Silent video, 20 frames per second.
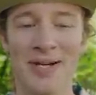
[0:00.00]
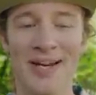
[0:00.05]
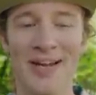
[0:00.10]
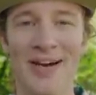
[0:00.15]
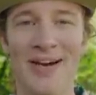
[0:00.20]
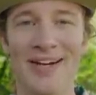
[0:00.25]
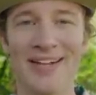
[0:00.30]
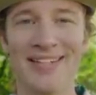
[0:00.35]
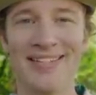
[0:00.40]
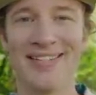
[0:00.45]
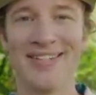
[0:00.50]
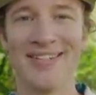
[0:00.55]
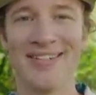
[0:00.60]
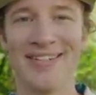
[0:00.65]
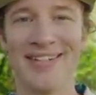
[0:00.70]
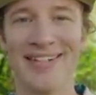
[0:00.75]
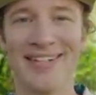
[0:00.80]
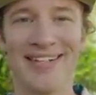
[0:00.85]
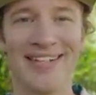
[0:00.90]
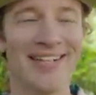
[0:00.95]
really hard
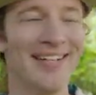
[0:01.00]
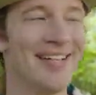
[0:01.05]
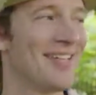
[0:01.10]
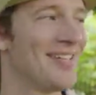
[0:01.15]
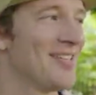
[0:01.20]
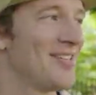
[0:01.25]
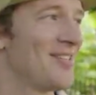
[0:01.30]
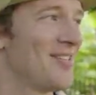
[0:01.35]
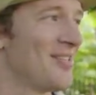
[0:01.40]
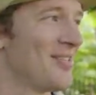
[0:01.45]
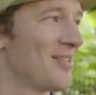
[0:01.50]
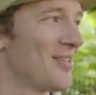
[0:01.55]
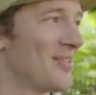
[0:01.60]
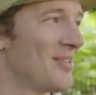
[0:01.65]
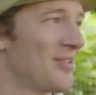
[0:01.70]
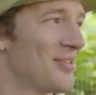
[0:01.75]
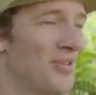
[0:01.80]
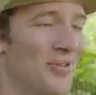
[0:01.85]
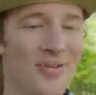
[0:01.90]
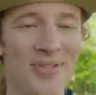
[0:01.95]
to uh,
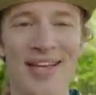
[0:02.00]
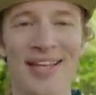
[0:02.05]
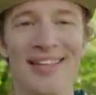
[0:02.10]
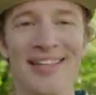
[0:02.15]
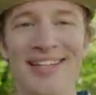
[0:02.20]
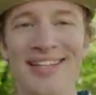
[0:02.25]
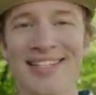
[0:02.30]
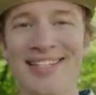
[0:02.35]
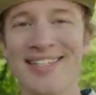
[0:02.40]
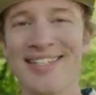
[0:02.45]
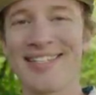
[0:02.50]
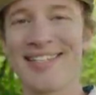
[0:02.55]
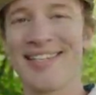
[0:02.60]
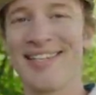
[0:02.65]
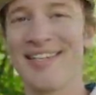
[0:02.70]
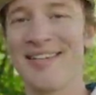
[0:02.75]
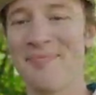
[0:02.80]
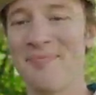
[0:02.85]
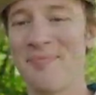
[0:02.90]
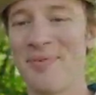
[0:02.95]
do that list
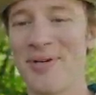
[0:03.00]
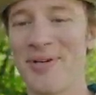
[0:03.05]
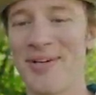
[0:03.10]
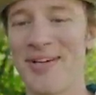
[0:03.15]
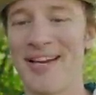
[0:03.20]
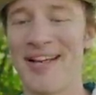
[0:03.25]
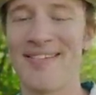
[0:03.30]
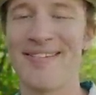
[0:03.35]
but